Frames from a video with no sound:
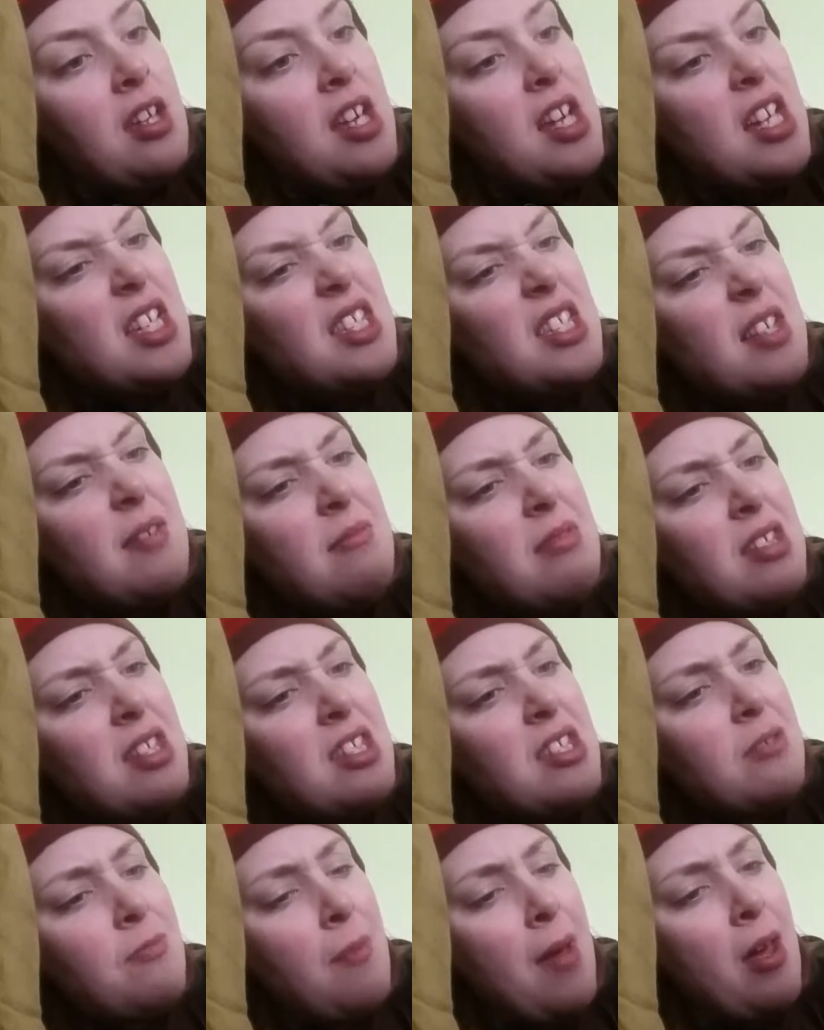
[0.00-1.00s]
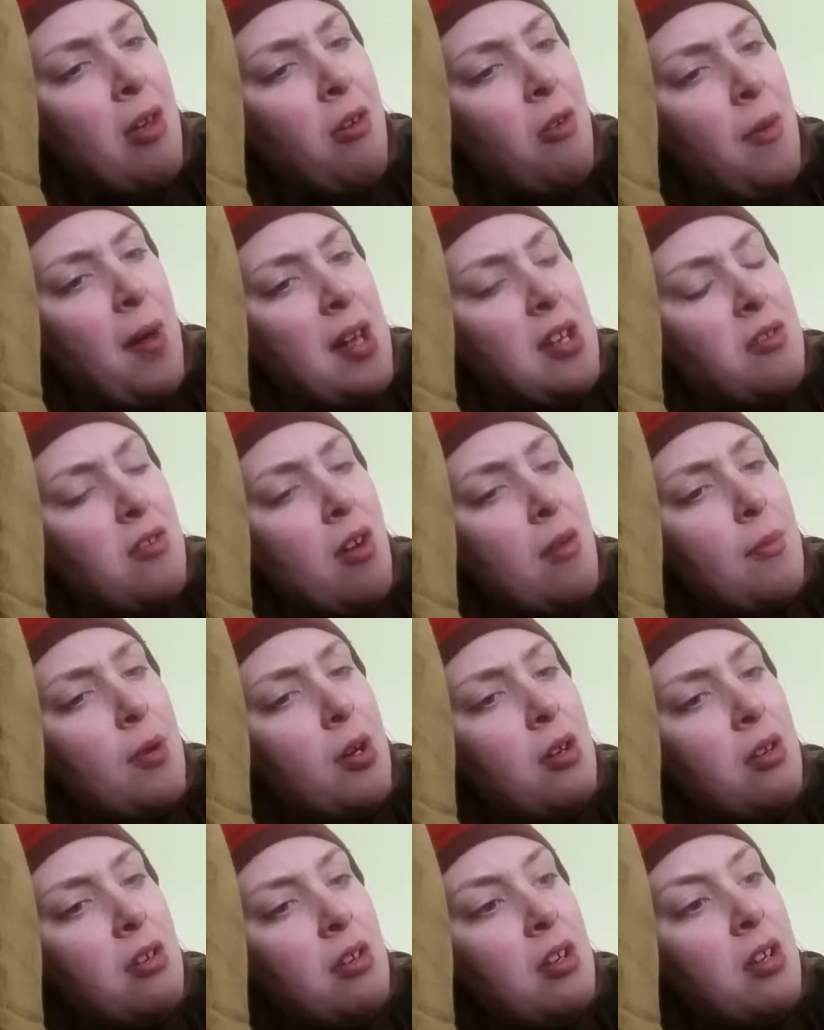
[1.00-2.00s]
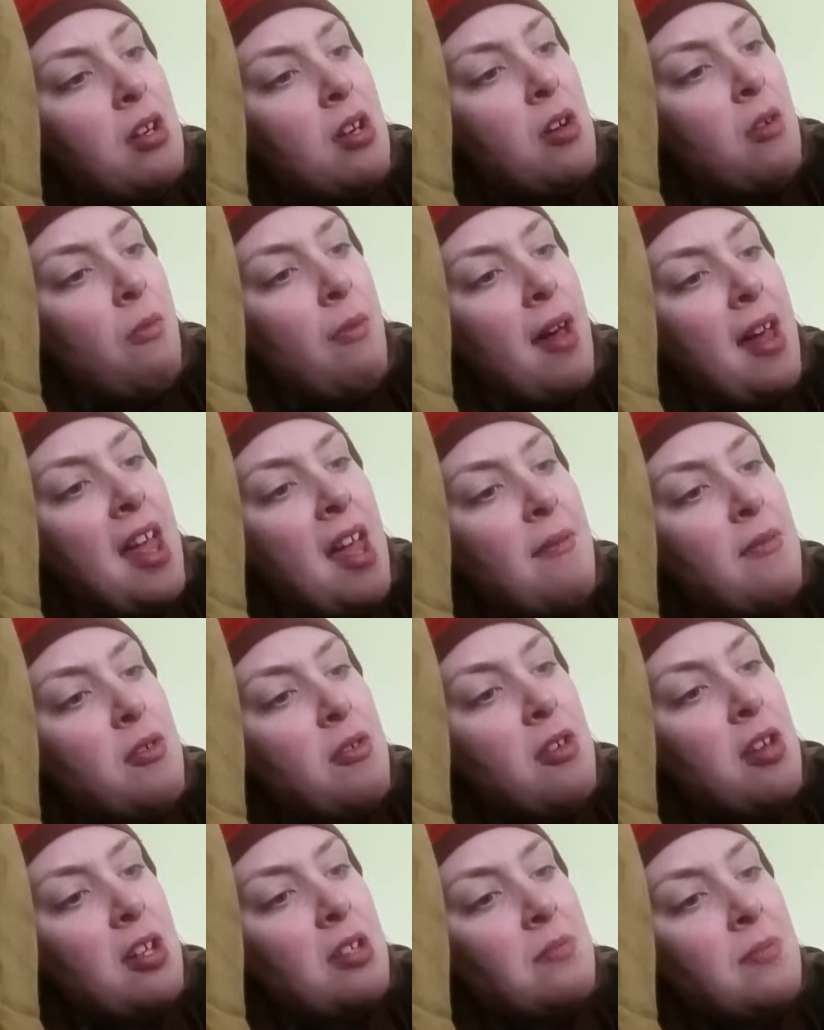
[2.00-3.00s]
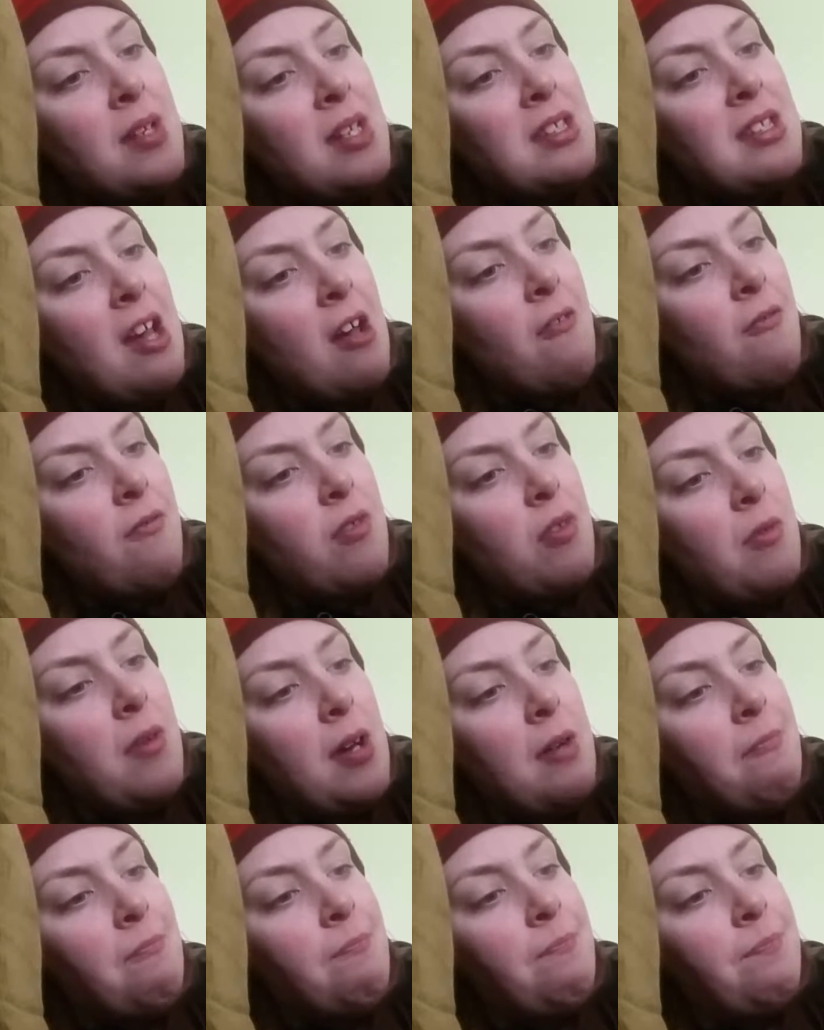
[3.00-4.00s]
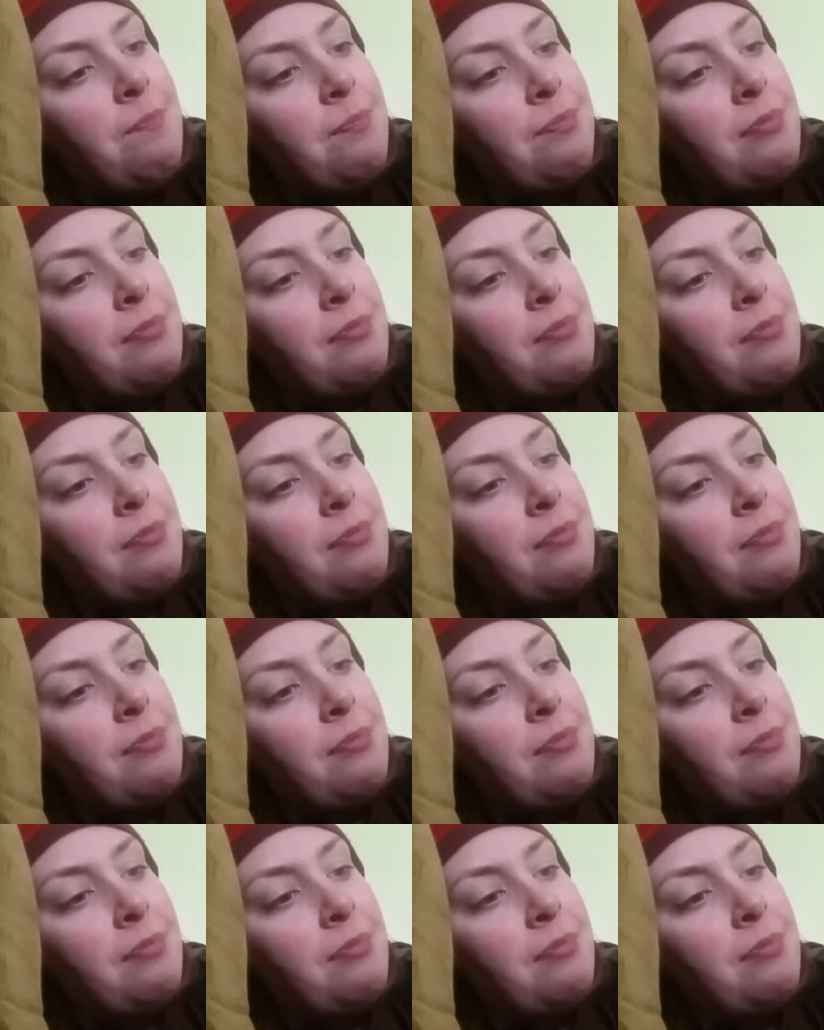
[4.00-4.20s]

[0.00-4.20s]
"It seems to smell quite normal. Why have you cooked me a doubtful one?"